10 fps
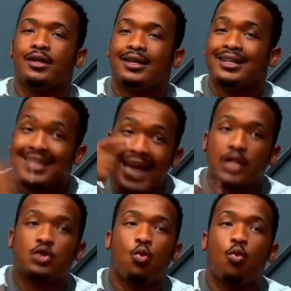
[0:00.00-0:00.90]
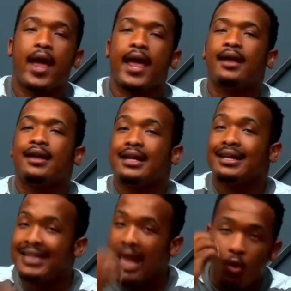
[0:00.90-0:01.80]
that's where
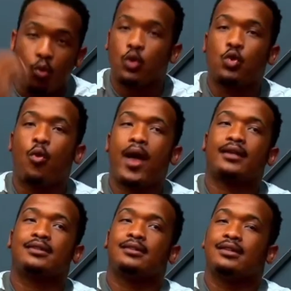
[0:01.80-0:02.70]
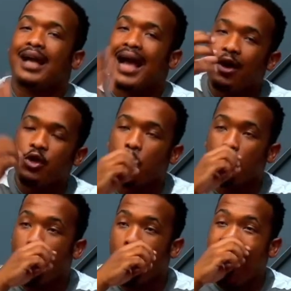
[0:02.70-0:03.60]
the good works, you
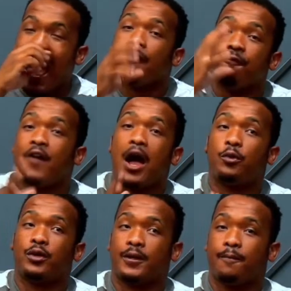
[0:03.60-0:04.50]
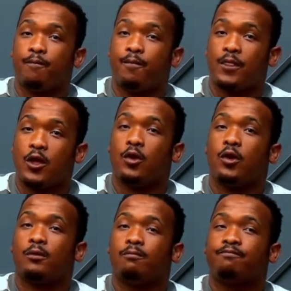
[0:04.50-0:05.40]
know, are found. You
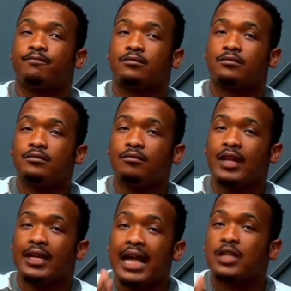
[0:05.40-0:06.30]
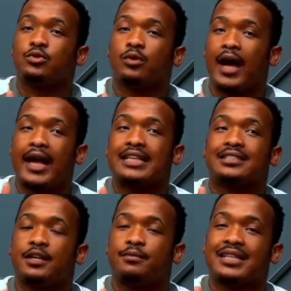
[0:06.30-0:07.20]
know, that's why the
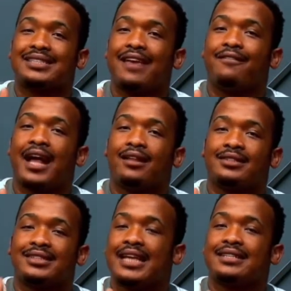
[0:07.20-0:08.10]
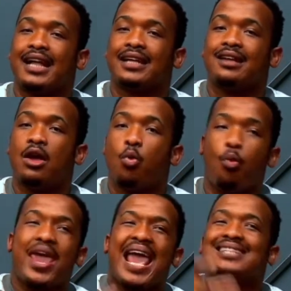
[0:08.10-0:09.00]
scripture says that
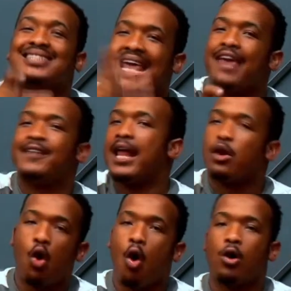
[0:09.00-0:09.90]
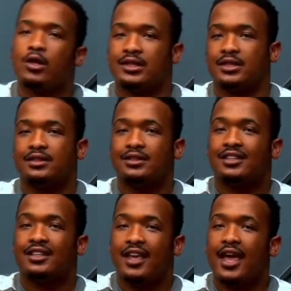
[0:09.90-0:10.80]
we are saved and called.
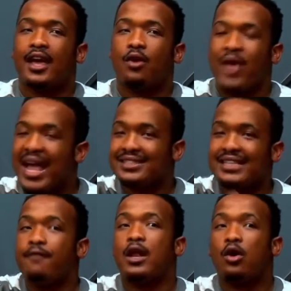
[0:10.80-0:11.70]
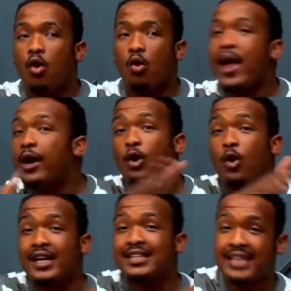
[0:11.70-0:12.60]
Yeah, we are saved and called. We are not
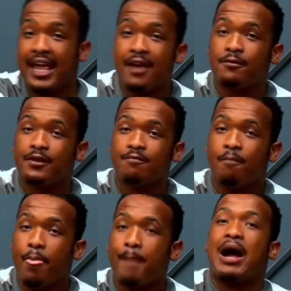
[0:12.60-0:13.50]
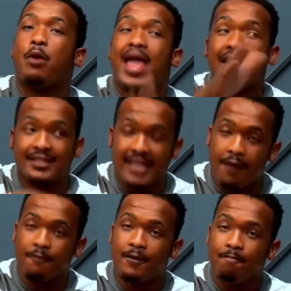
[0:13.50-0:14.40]
only saved, but we are
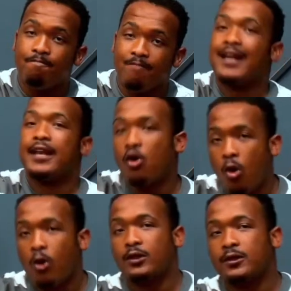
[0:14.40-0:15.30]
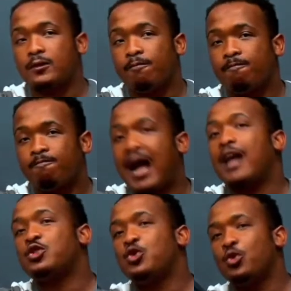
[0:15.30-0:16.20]
saved and then called
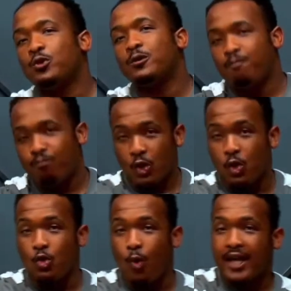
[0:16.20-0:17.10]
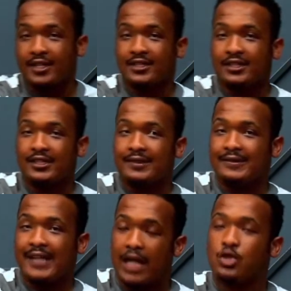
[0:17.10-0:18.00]
unto good works.
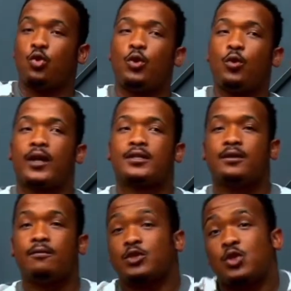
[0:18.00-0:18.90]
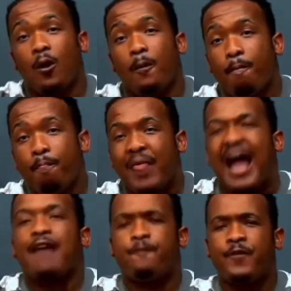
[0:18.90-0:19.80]
Unto good works. So
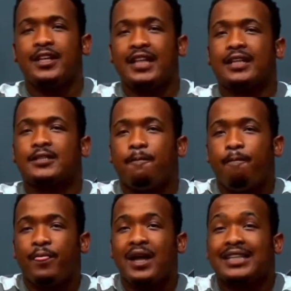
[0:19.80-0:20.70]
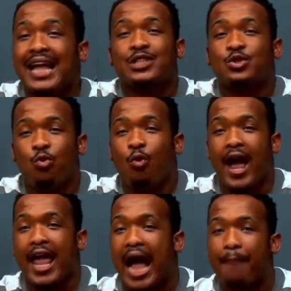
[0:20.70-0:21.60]
I feel that that's
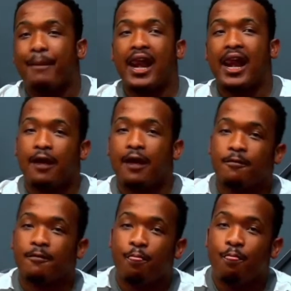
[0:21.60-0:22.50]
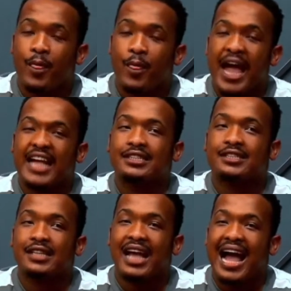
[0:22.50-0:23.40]
why I'm alive, and
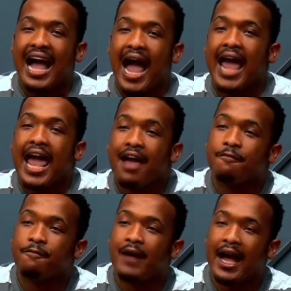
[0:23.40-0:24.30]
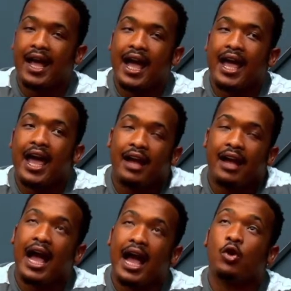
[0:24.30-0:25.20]

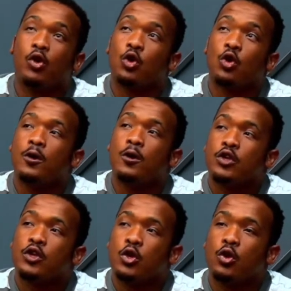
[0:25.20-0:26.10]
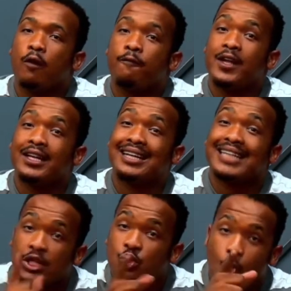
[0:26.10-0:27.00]
I also, you know, feel that
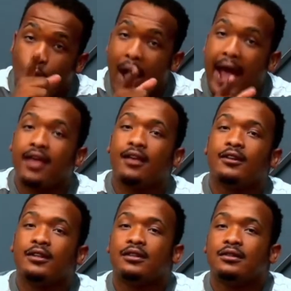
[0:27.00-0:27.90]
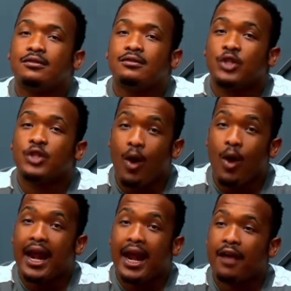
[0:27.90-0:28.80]
that's why you
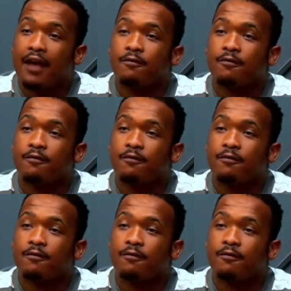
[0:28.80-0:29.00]
are alive,